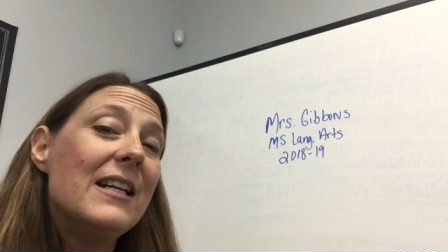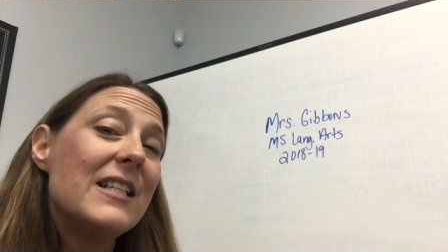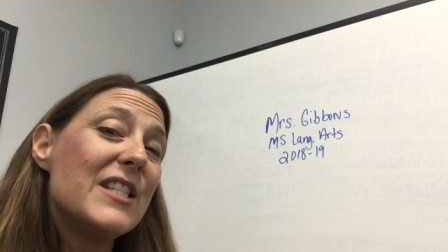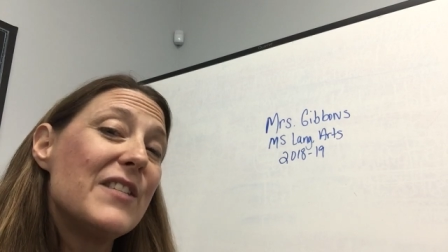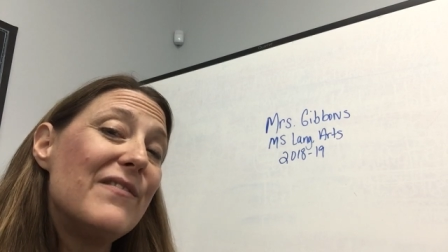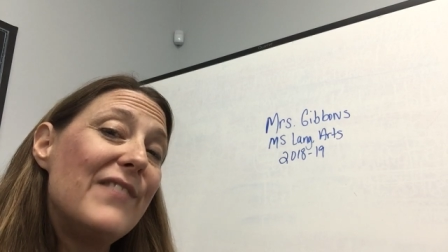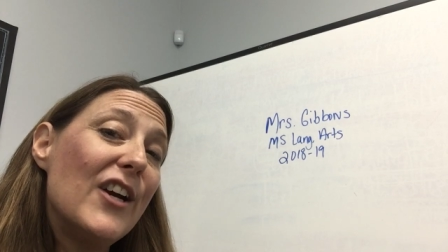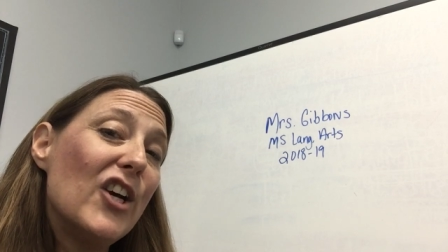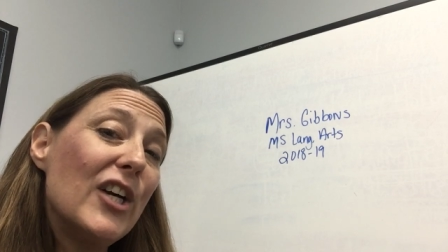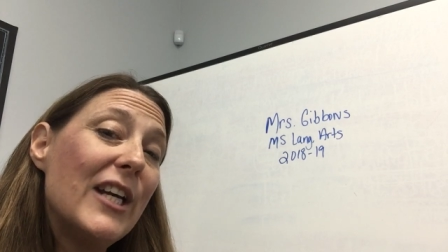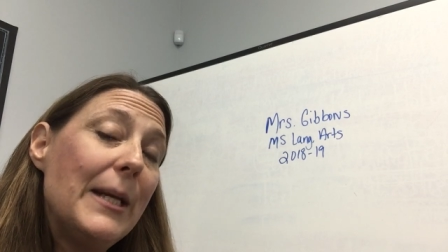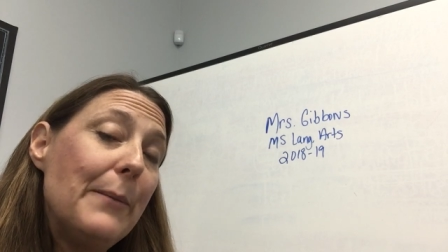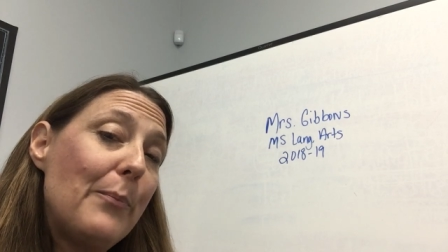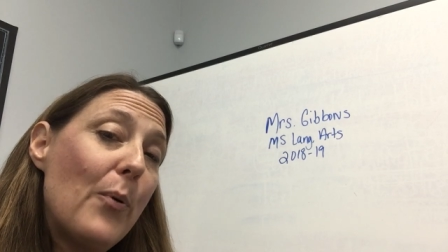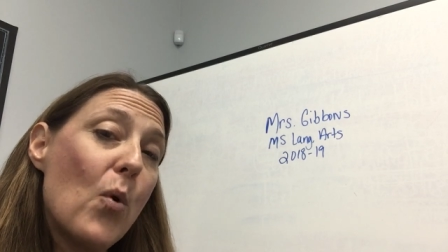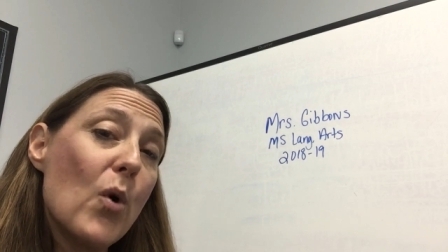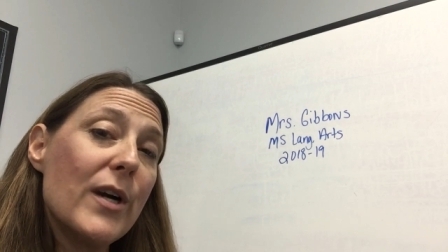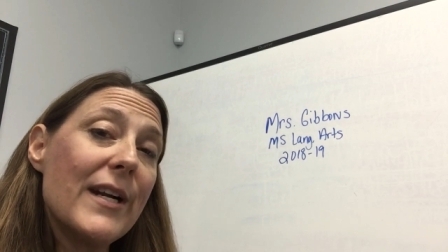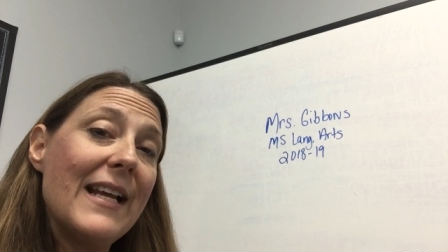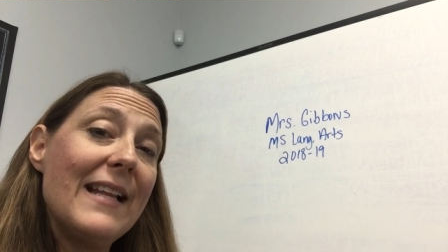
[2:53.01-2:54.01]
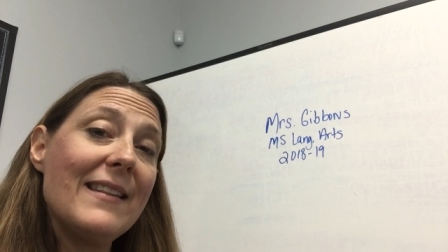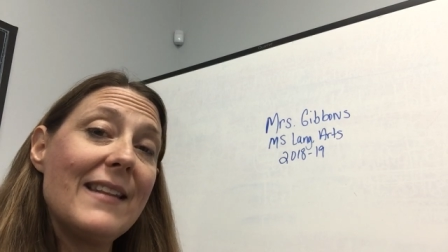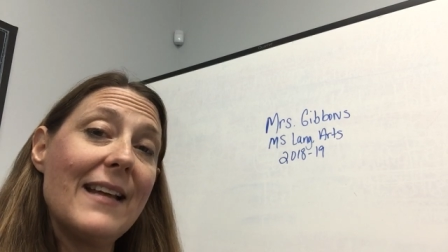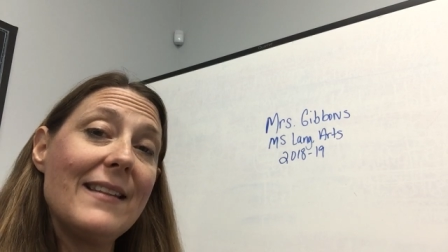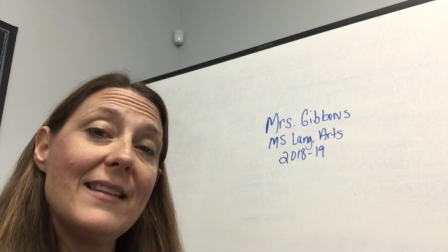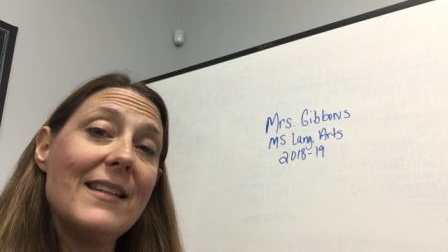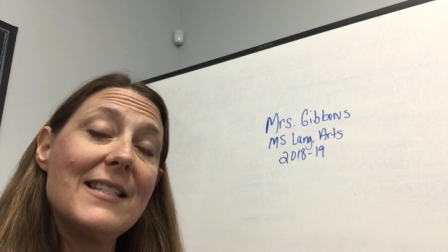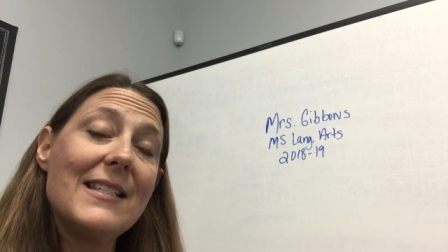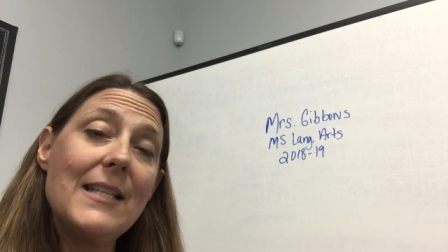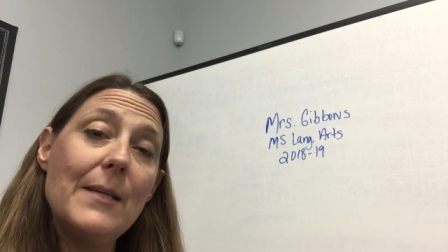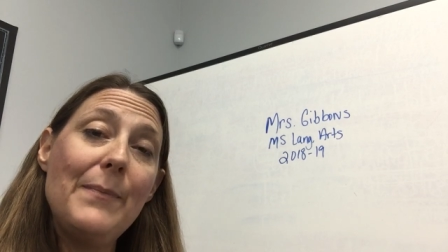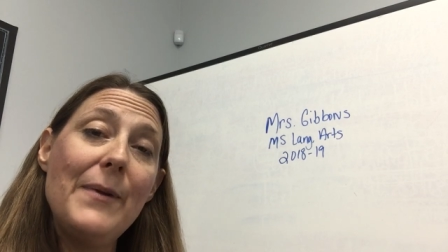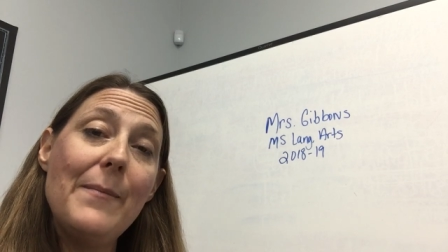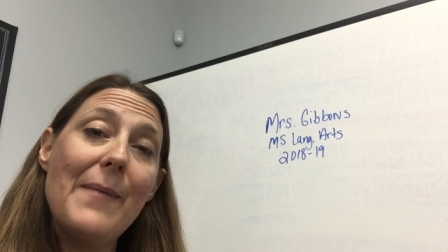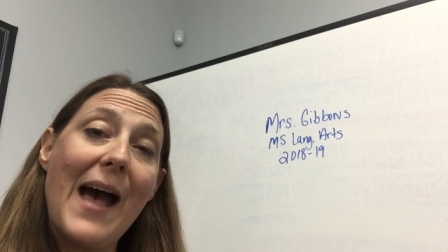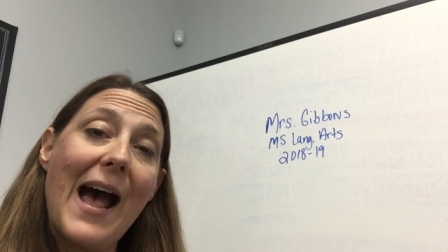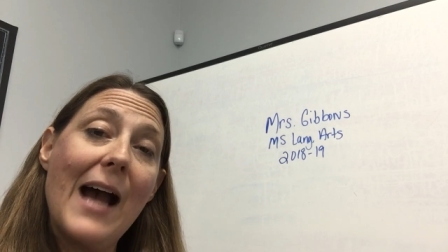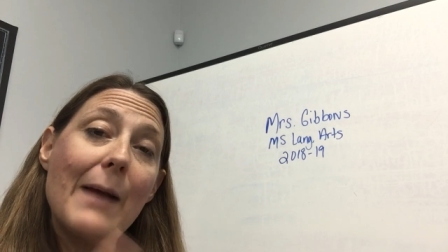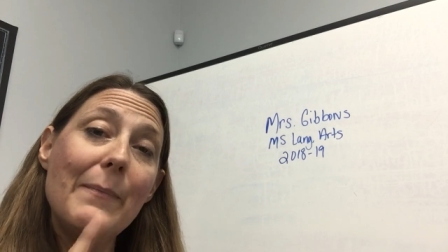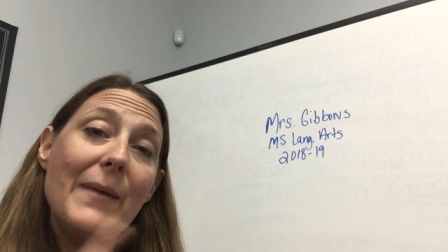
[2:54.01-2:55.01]
It's very important that the zippy
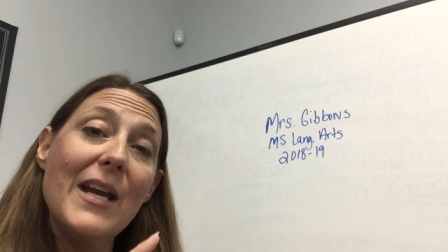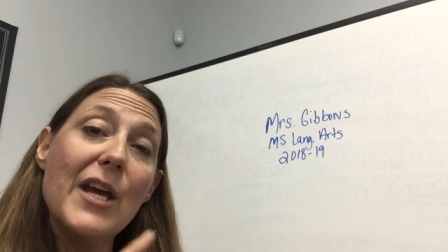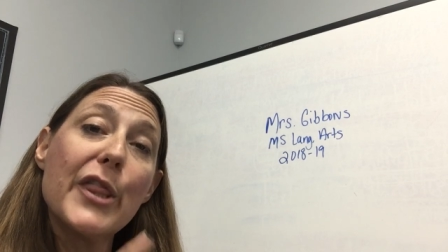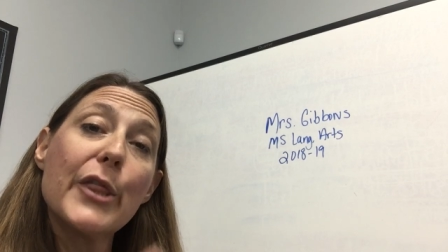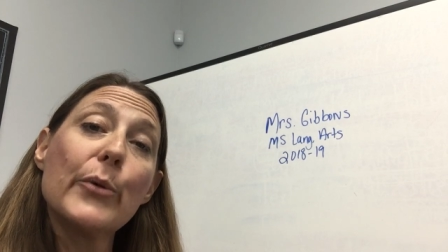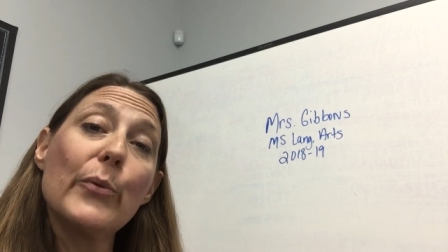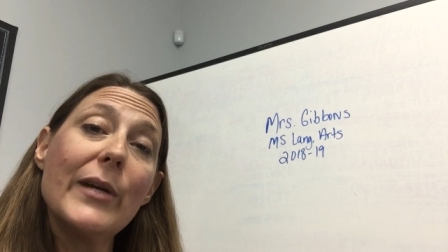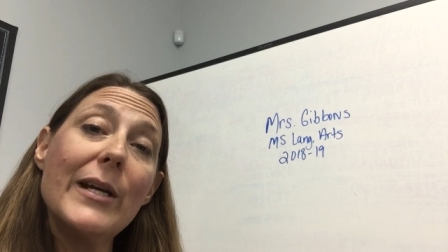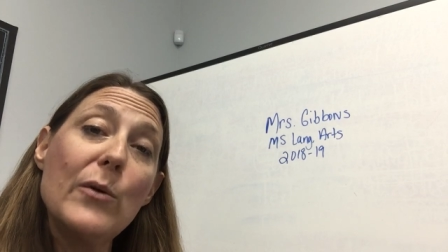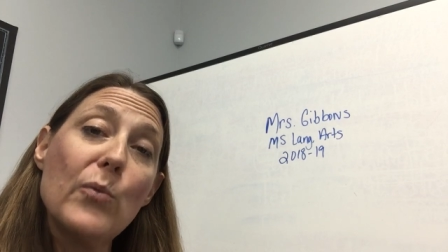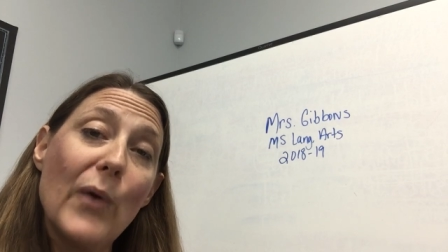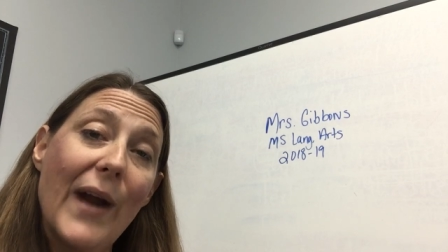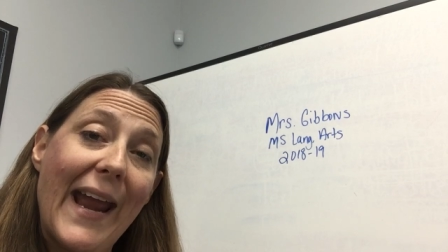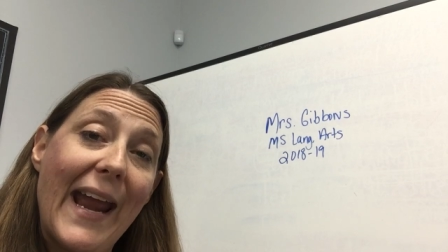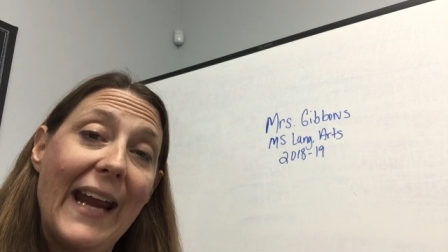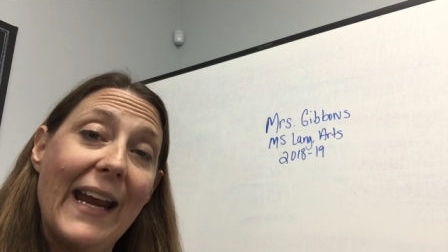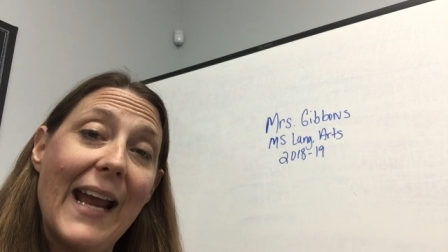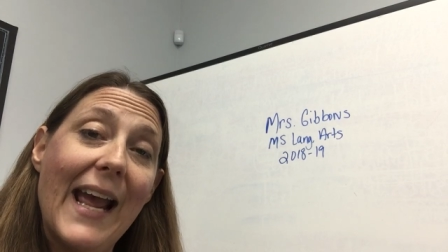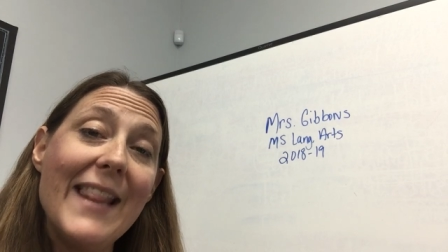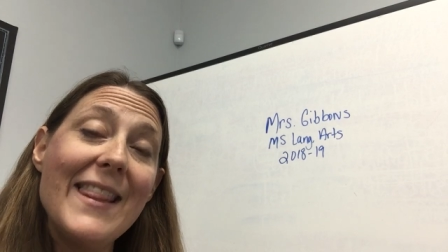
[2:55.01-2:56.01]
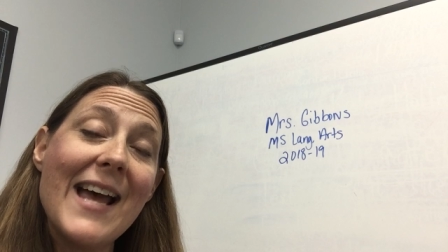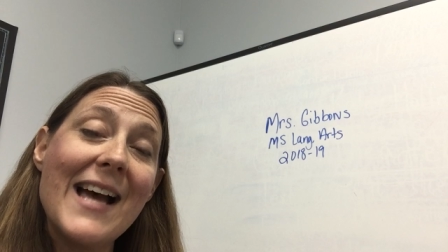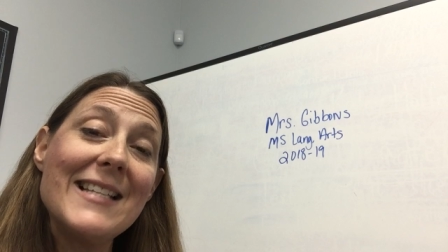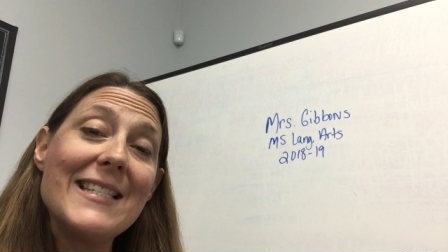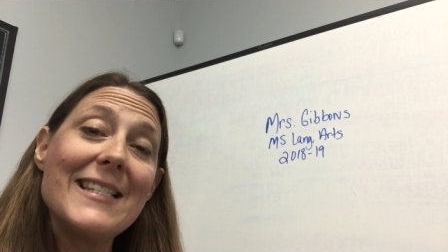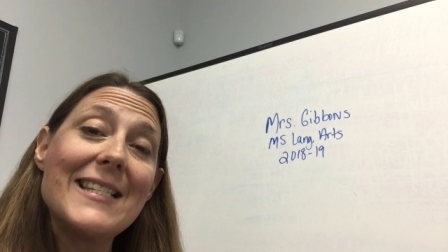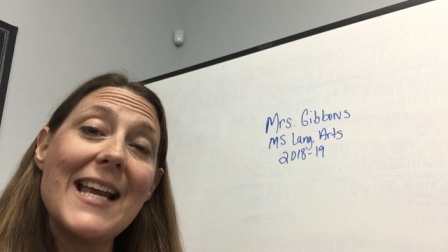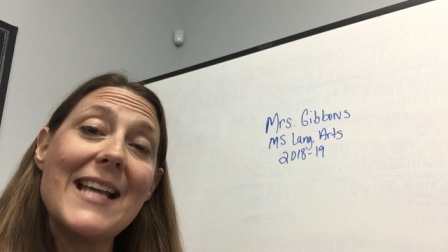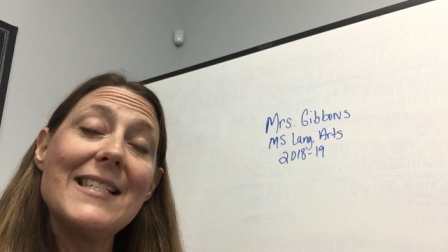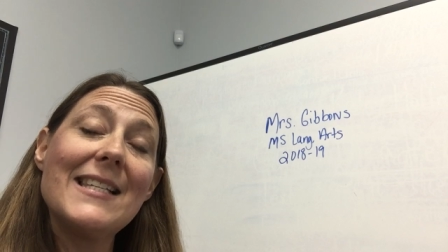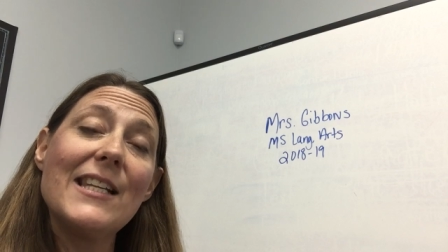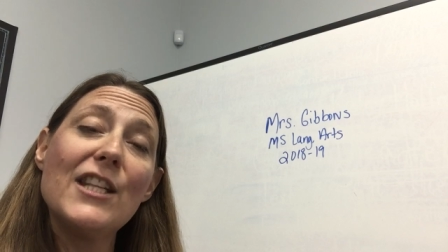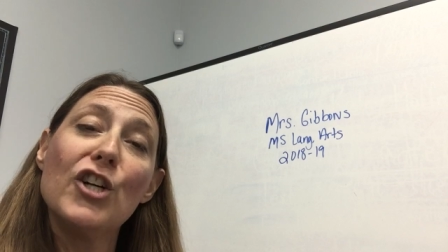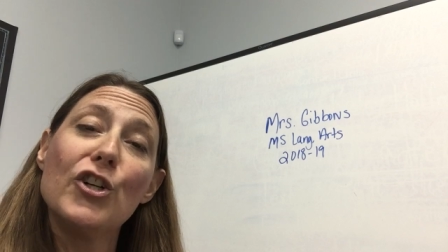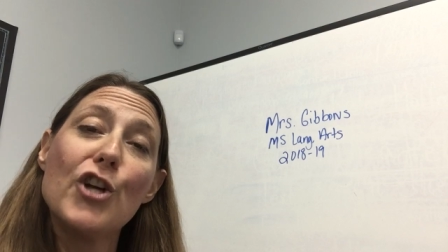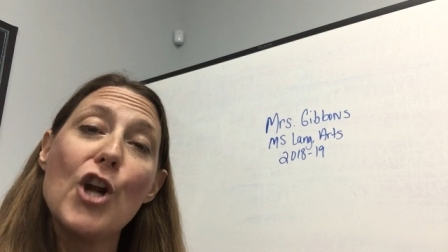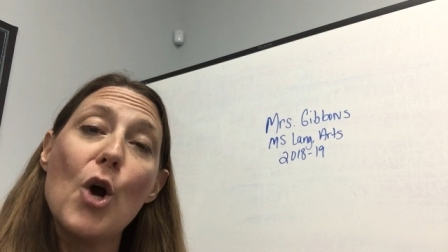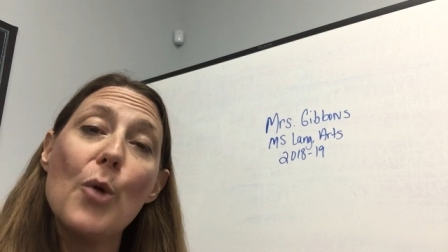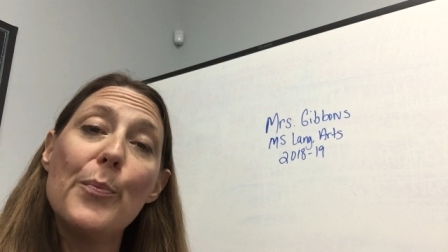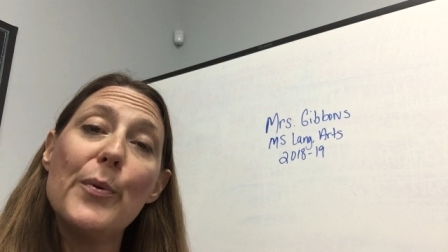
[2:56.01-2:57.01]
bag be a 3-ring and that stays in
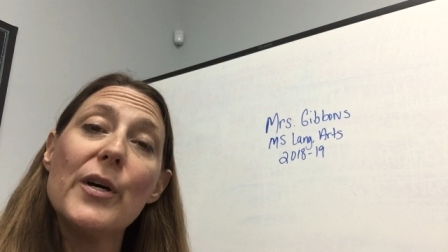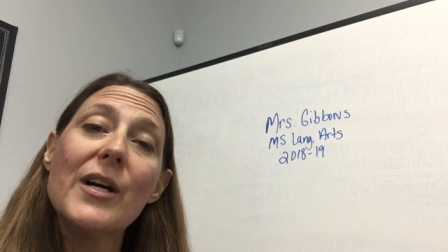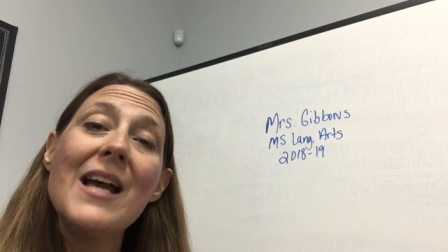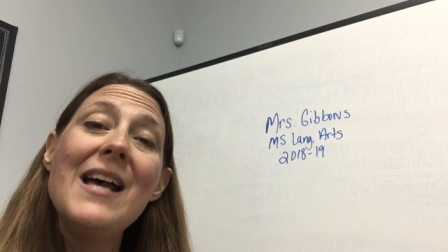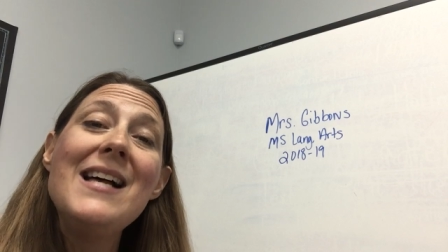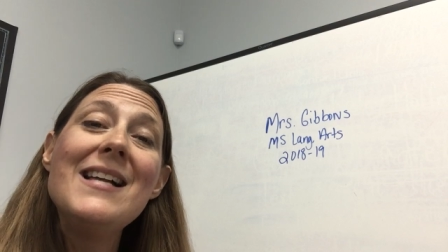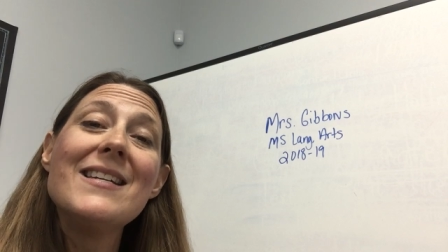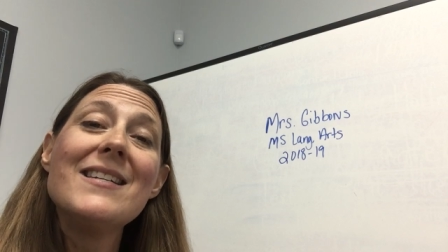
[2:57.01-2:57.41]
their notebook,